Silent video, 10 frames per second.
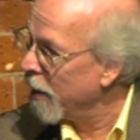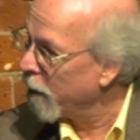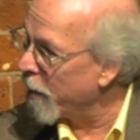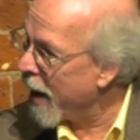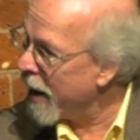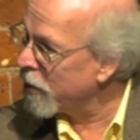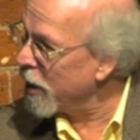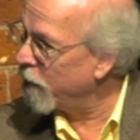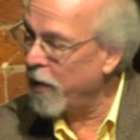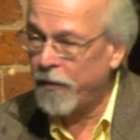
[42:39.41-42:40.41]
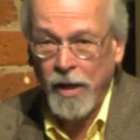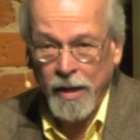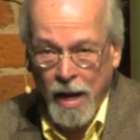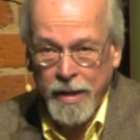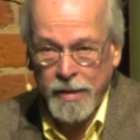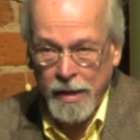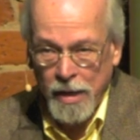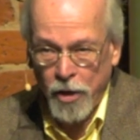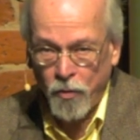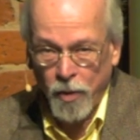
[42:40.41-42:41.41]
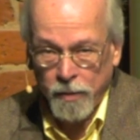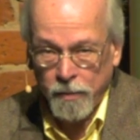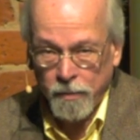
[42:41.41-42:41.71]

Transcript: from 1850 to 1900.